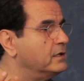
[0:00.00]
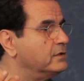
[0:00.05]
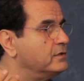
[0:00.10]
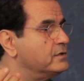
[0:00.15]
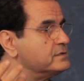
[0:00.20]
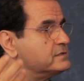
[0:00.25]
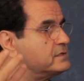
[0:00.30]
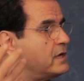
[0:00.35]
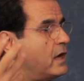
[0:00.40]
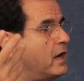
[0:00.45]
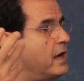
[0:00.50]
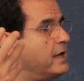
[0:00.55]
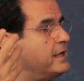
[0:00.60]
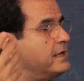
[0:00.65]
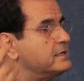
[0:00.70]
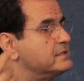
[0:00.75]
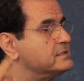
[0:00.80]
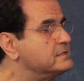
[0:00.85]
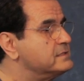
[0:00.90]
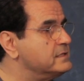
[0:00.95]
Does I
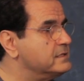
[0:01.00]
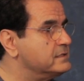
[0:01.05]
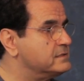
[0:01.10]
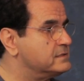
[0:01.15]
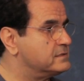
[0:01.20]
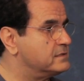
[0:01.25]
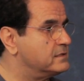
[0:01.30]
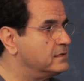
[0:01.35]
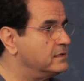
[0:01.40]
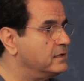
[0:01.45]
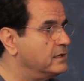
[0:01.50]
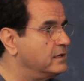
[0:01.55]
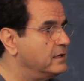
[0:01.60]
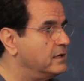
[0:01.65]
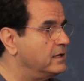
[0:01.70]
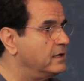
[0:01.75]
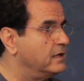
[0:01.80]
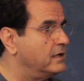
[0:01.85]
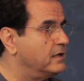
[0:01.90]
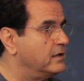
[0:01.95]
exist
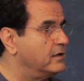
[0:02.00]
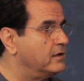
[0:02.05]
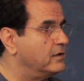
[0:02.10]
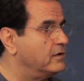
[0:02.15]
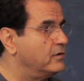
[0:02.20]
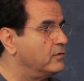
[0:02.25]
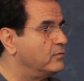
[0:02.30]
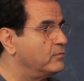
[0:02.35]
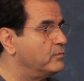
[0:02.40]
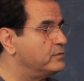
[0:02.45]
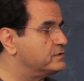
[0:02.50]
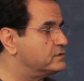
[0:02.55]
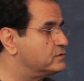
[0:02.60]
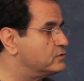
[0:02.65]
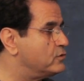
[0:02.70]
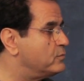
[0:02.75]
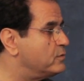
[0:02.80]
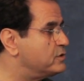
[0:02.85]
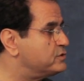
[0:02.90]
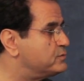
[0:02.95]
with
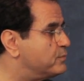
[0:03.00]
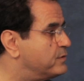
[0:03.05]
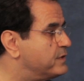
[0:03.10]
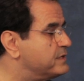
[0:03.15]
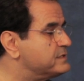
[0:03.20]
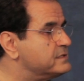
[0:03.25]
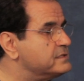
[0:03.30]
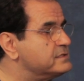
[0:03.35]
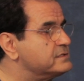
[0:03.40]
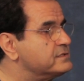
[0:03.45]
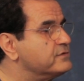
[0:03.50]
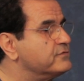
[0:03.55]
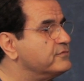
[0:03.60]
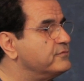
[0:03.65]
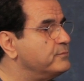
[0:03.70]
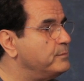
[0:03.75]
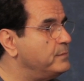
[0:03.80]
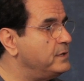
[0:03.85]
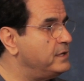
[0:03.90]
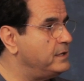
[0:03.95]
so much presence of
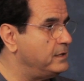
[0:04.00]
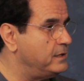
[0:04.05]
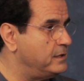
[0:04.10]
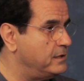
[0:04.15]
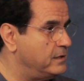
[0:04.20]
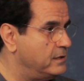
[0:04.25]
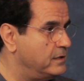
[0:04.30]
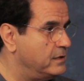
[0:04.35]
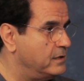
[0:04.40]
me?